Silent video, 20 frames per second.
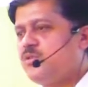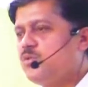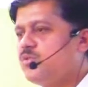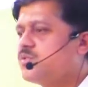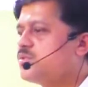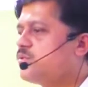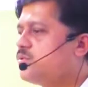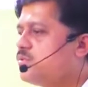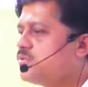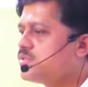
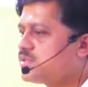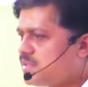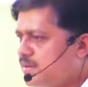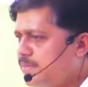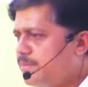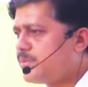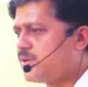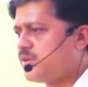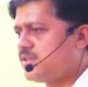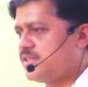used to do
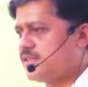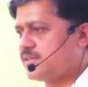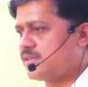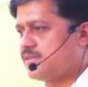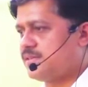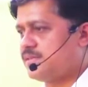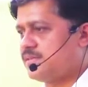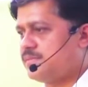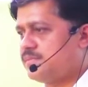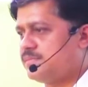some
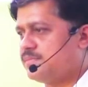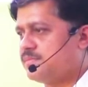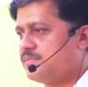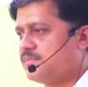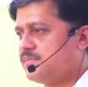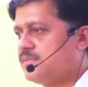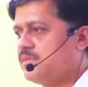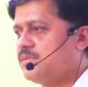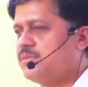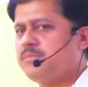project.
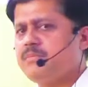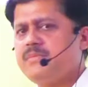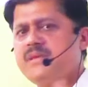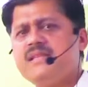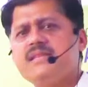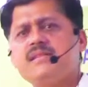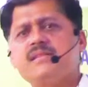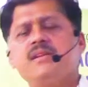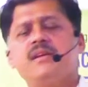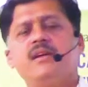
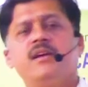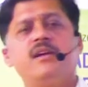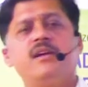Means